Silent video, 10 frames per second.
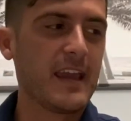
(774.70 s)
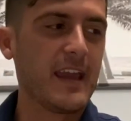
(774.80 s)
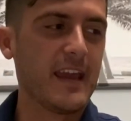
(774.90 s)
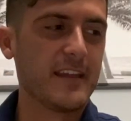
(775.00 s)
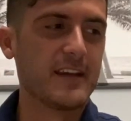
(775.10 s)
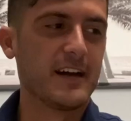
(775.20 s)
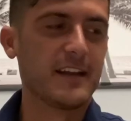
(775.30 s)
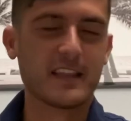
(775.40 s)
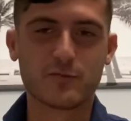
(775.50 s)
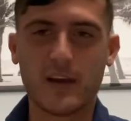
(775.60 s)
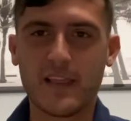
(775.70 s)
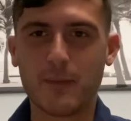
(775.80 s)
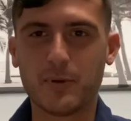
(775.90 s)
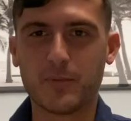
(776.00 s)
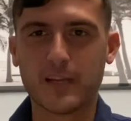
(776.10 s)
and that's why a lot
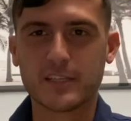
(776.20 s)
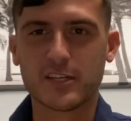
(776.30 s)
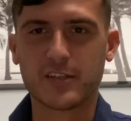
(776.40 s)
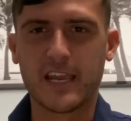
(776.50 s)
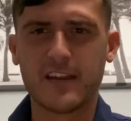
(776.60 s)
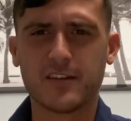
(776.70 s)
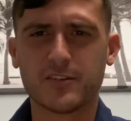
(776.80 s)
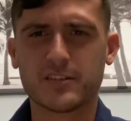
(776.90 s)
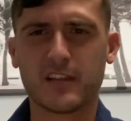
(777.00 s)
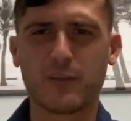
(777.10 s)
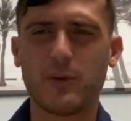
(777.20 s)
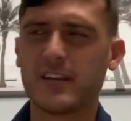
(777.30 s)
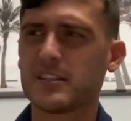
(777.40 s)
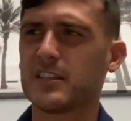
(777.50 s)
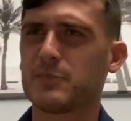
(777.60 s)
of people like start to hate on you, because they're like, why
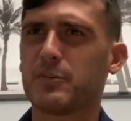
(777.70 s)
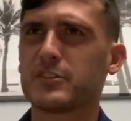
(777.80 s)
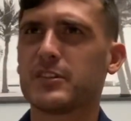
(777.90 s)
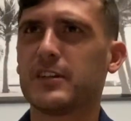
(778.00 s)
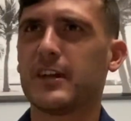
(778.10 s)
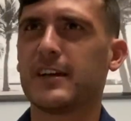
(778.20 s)
doesn't this person?